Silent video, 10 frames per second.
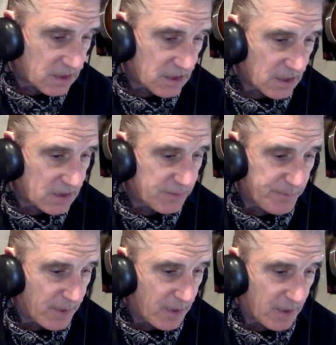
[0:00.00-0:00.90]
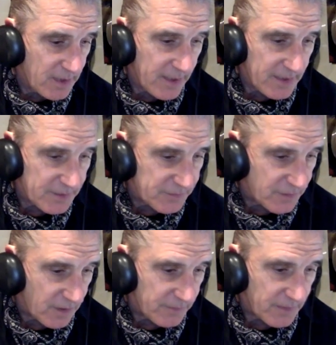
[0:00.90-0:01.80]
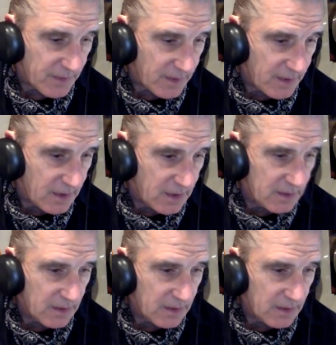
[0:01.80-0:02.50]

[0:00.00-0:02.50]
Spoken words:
it's beyond catastrophic. And